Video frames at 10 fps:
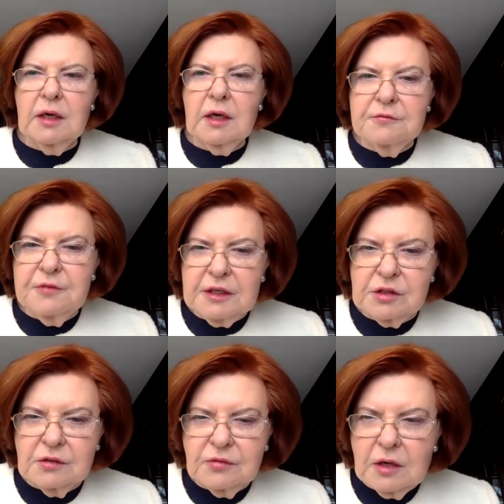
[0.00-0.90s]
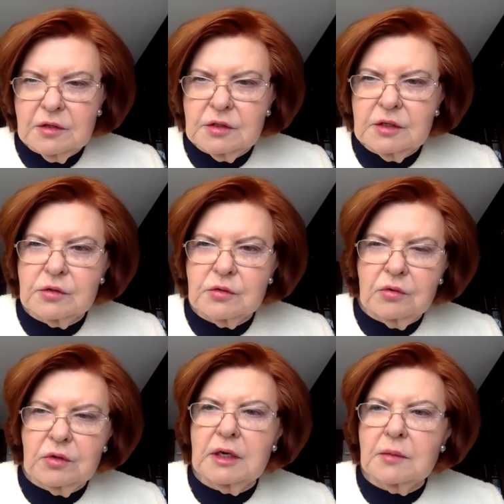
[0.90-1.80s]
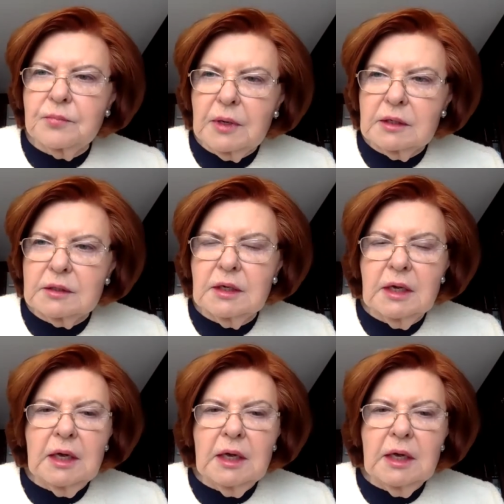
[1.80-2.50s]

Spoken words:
evasive answers on their part